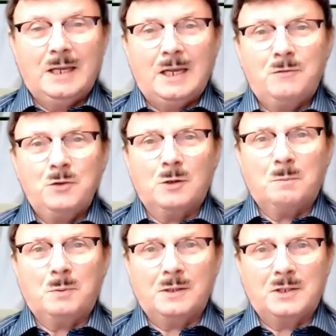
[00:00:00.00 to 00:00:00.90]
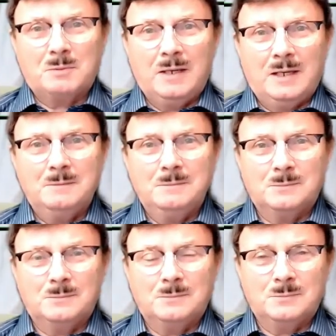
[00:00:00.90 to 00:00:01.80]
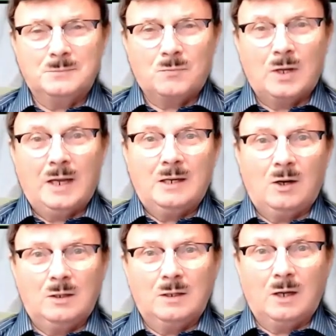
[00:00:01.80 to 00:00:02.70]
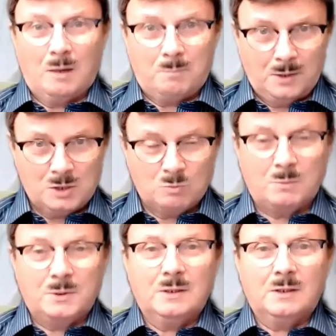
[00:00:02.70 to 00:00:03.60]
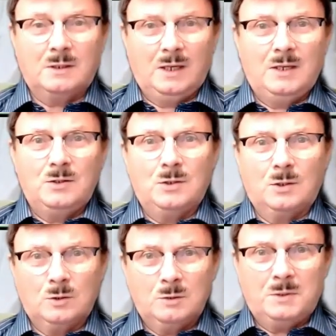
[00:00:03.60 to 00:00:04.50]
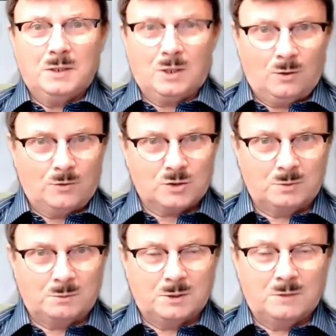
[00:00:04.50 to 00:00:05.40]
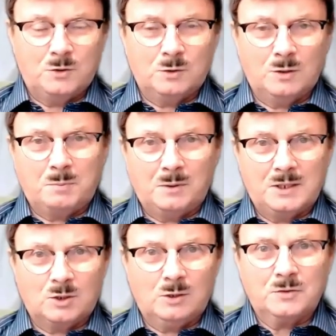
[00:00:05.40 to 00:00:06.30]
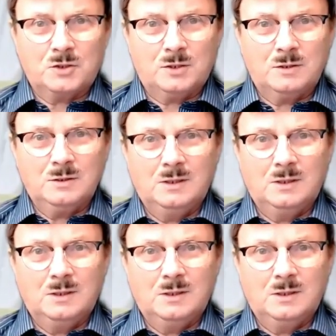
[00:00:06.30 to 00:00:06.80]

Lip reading: if you're a policeman and a policewoman, then you could be a constable. But if you're a police officer,